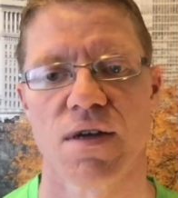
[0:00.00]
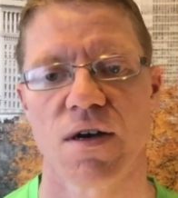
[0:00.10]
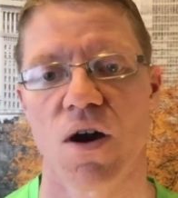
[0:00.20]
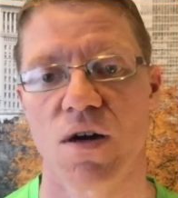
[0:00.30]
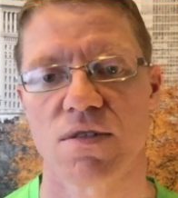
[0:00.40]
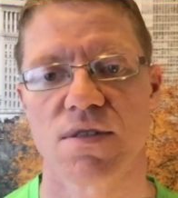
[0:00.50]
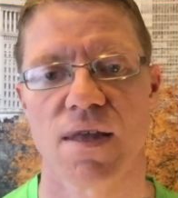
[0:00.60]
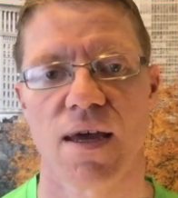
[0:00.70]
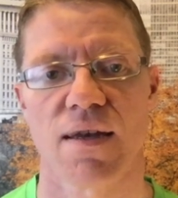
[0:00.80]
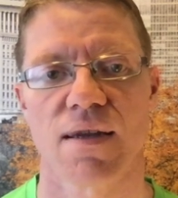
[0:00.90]
cards
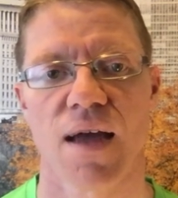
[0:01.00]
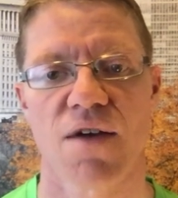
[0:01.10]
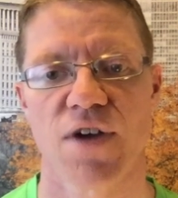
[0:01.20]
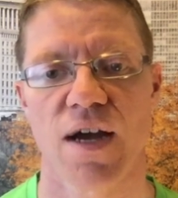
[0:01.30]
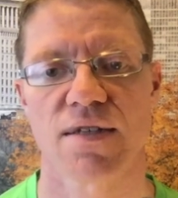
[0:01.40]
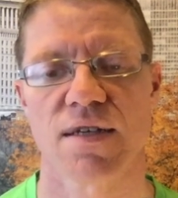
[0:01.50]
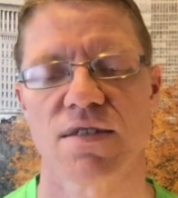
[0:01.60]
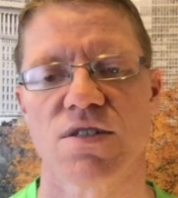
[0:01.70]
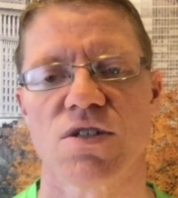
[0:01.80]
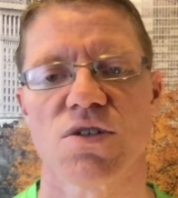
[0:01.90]
that have access
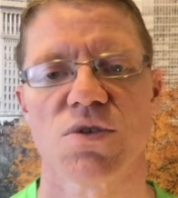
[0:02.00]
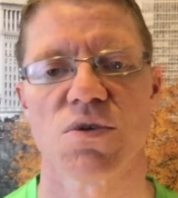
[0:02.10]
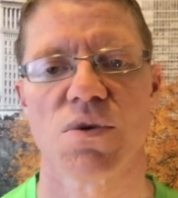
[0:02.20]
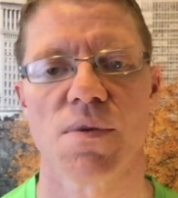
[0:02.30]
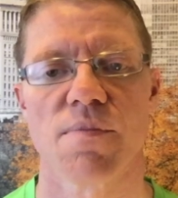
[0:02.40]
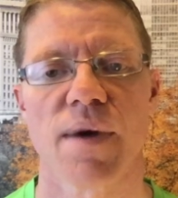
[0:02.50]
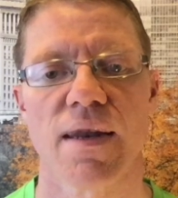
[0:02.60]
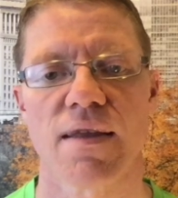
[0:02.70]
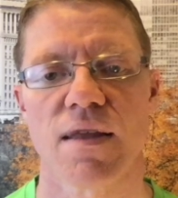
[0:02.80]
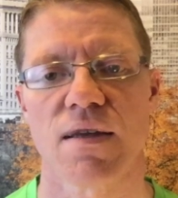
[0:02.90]
to
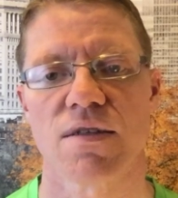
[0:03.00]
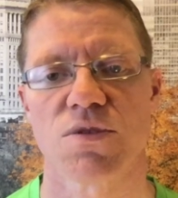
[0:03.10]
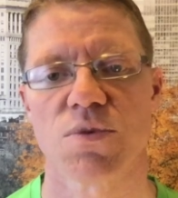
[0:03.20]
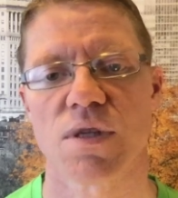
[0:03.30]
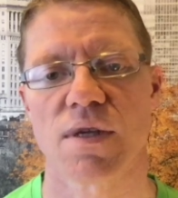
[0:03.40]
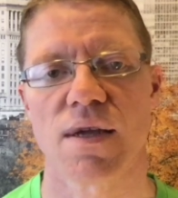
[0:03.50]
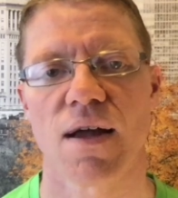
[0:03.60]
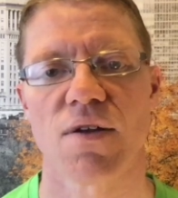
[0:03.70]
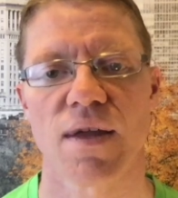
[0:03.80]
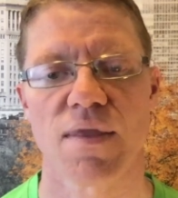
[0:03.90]
money that is really
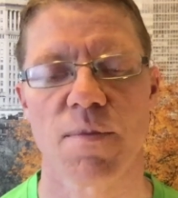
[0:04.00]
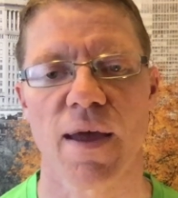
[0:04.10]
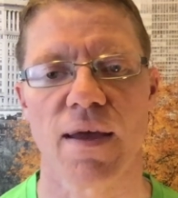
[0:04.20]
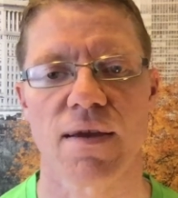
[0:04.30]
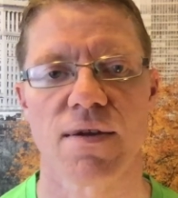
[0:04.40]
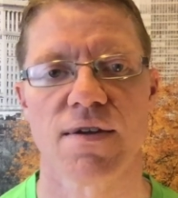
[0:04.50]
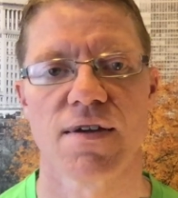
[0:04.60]
held at the bank.